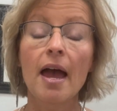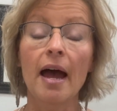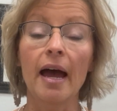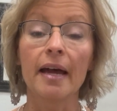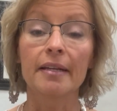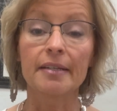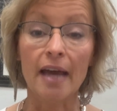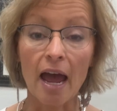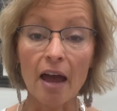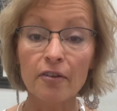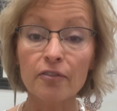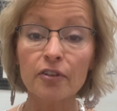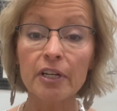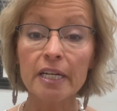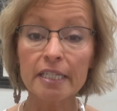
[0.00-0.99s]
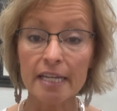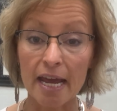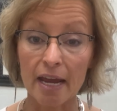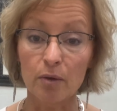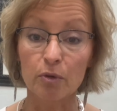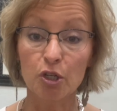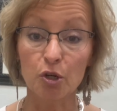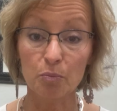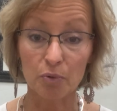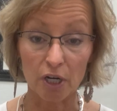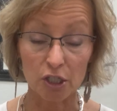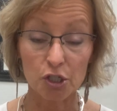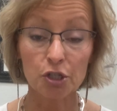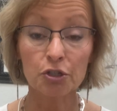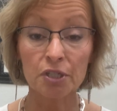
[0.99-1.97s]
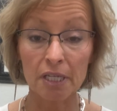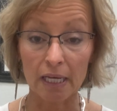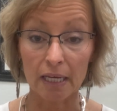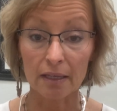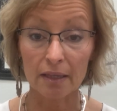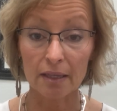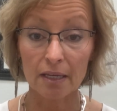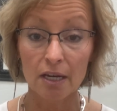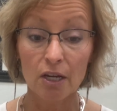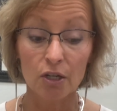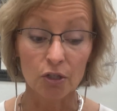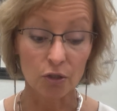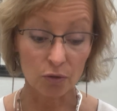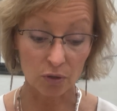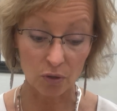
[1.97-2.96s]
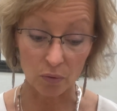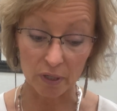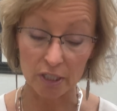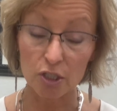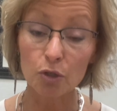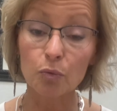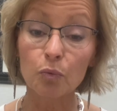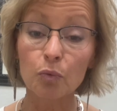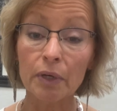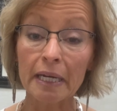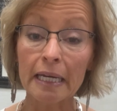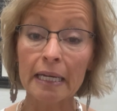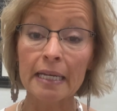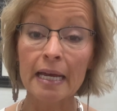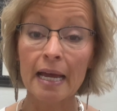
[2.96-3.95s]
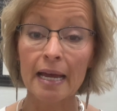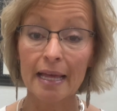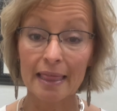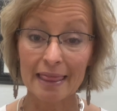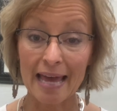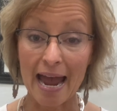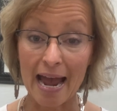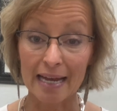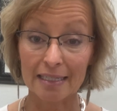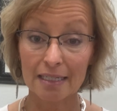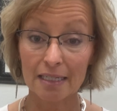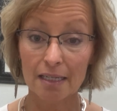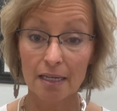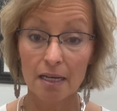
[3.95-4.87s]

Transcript: and every day when you brush your teeth, you're going to read that.